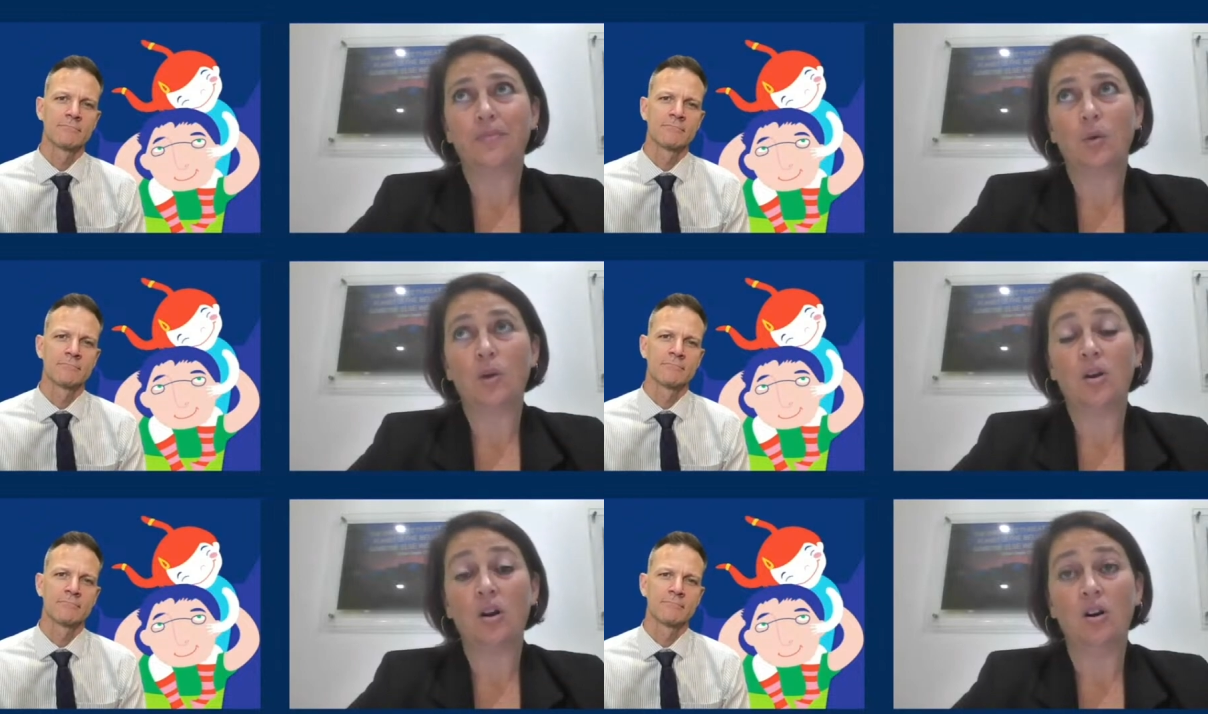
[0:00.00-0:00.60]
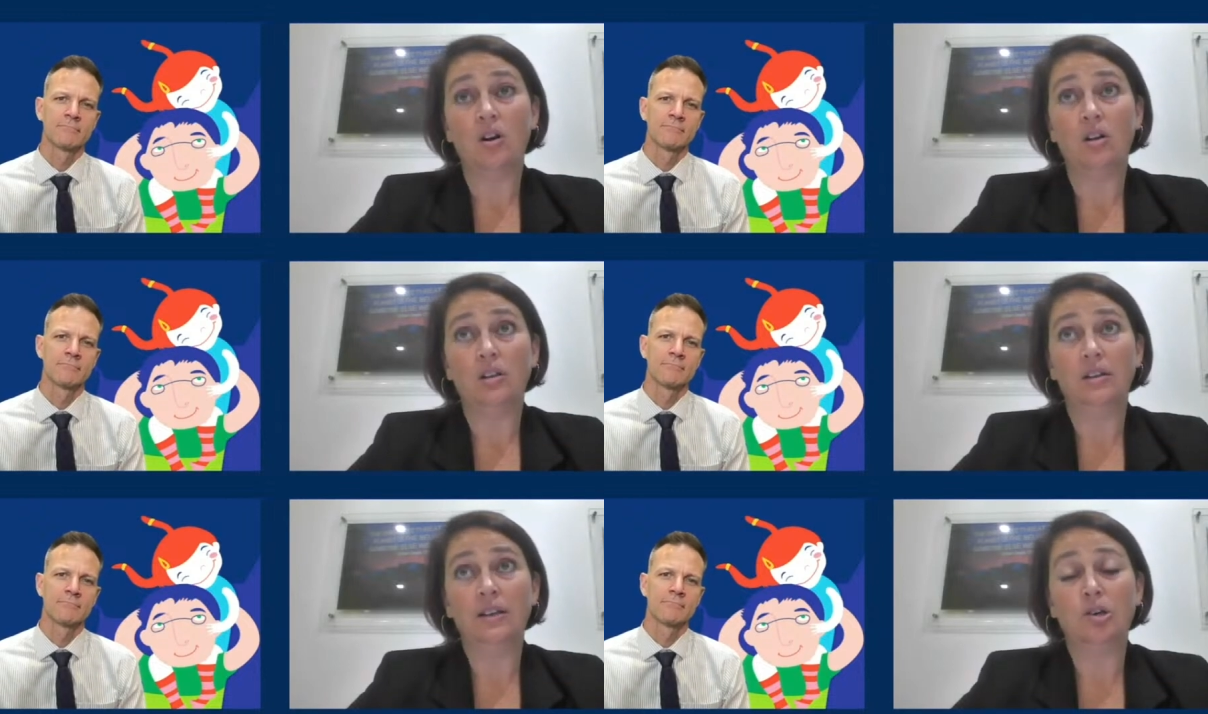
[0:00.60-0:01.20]
Speaker 1: we are
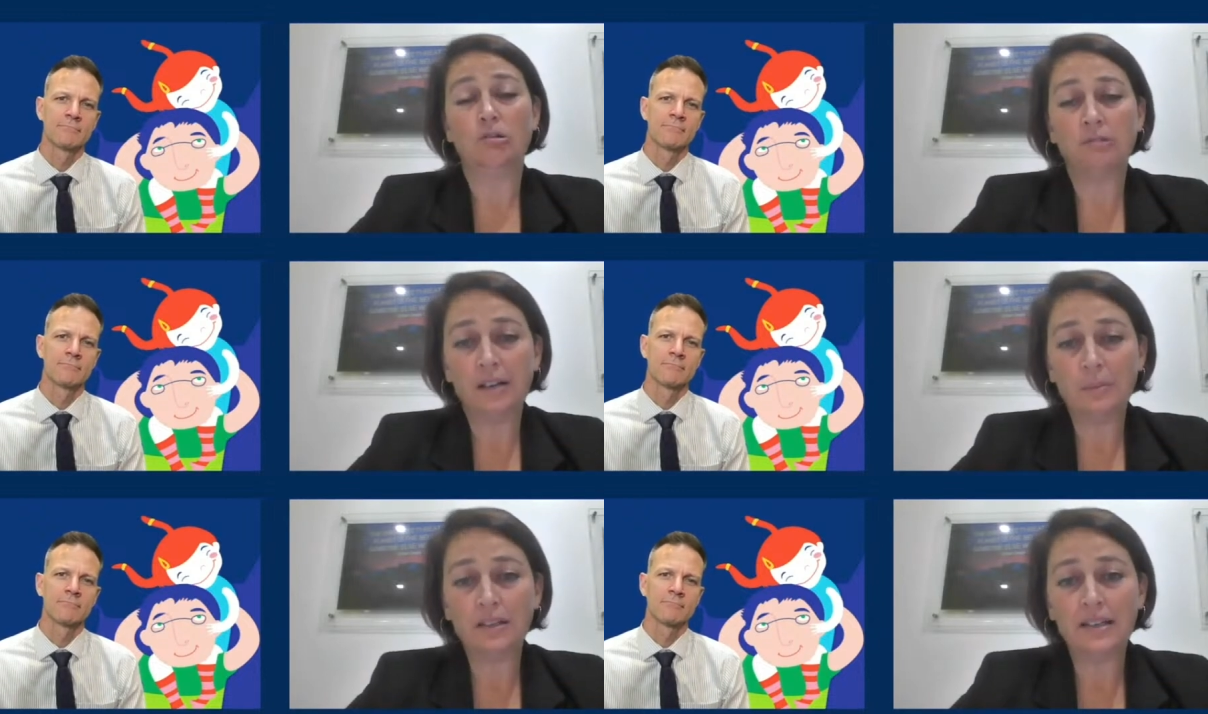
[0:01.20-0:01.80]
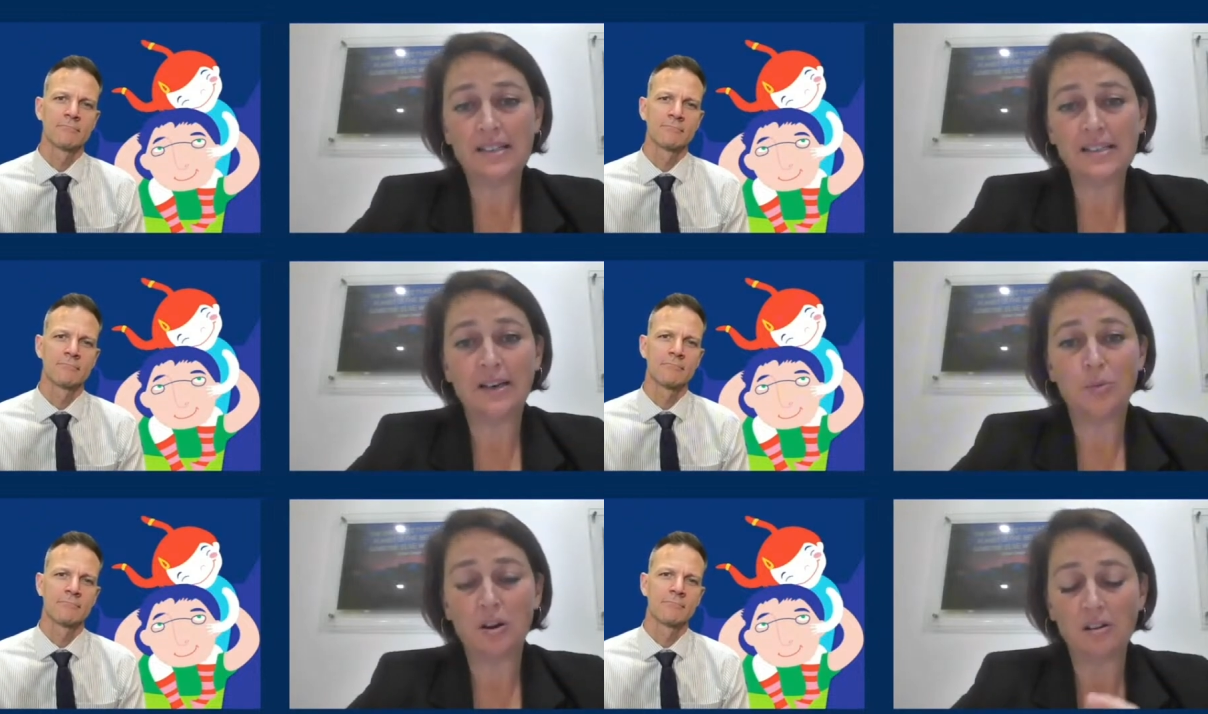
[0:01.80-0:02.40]
all incredibly
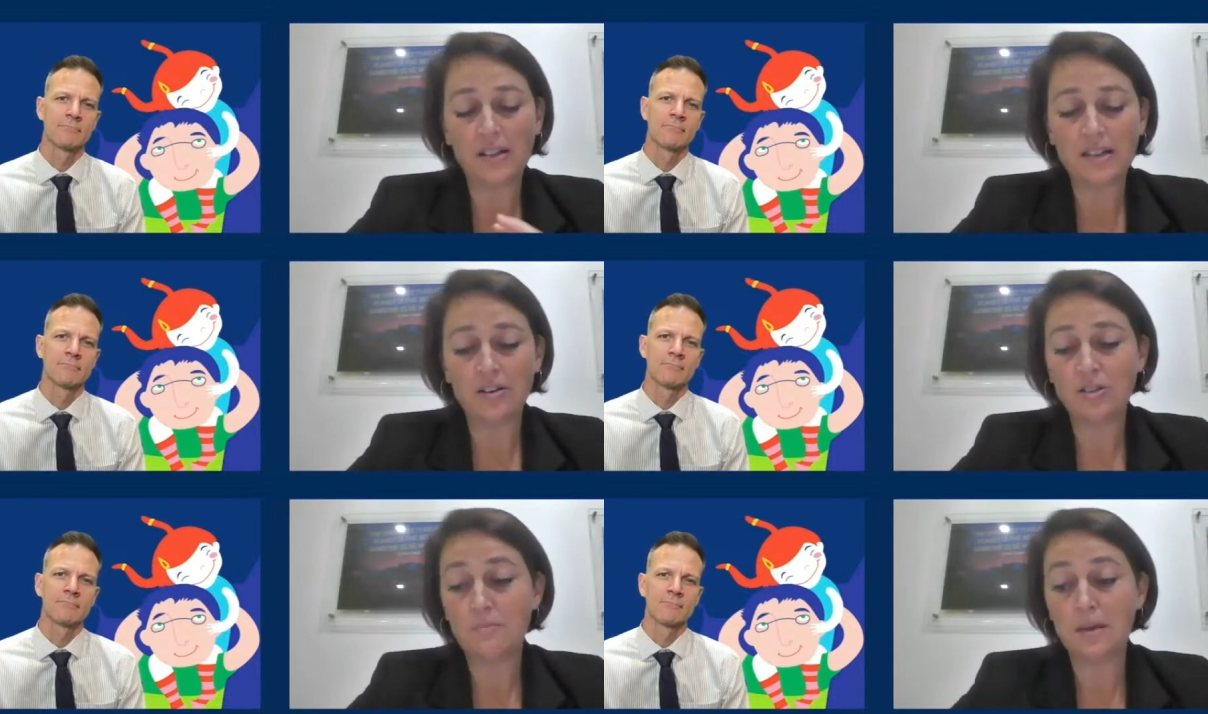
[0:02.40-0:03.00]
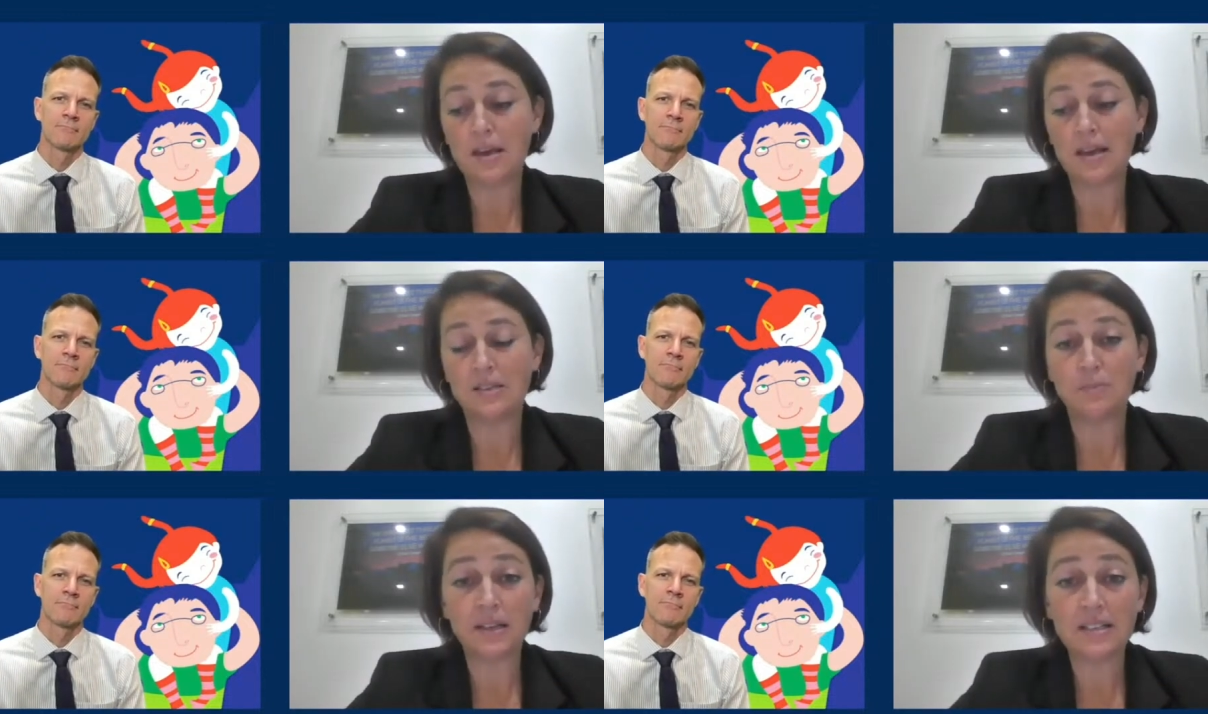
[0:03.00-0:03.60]
excited. We are all here to make
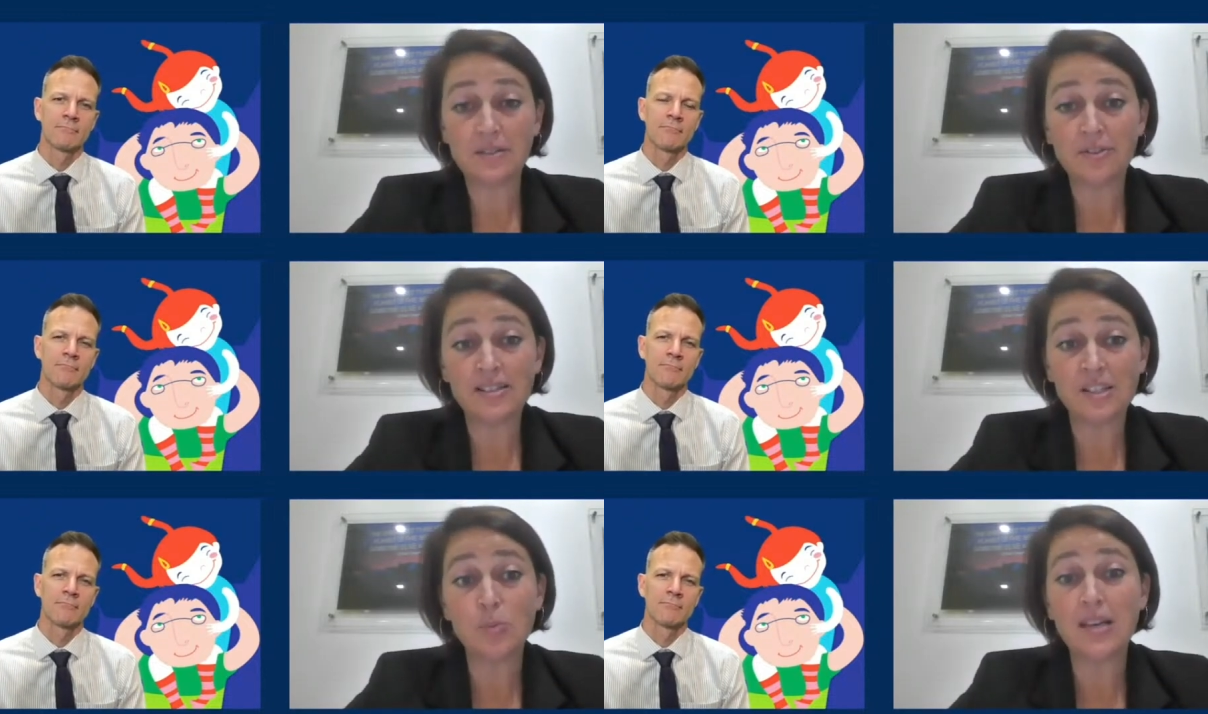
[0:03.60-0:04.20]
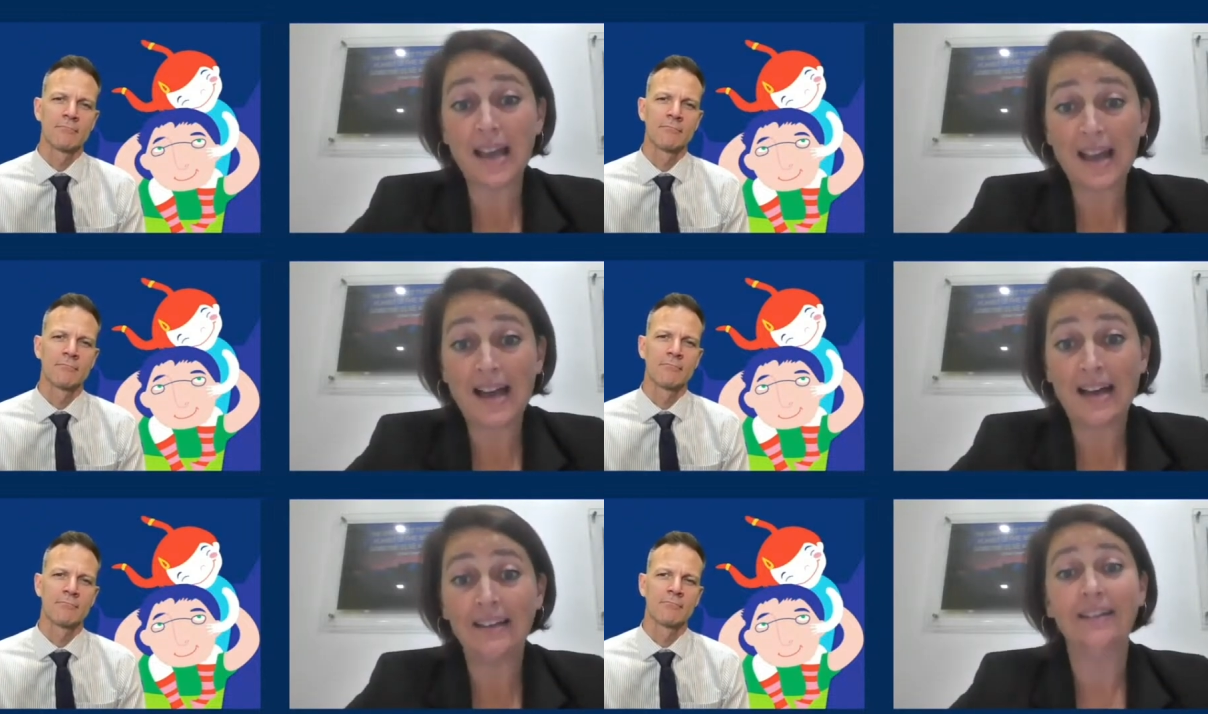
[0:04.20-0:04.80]
as big a difference as we
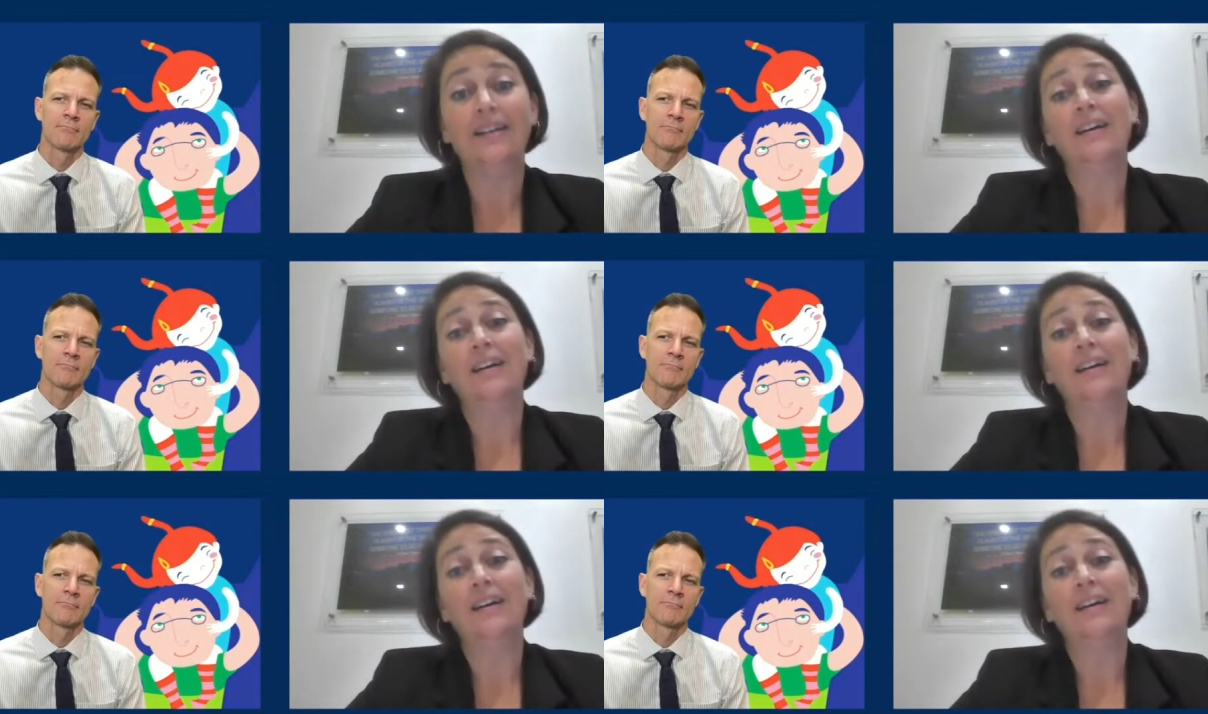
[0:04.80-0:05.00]
can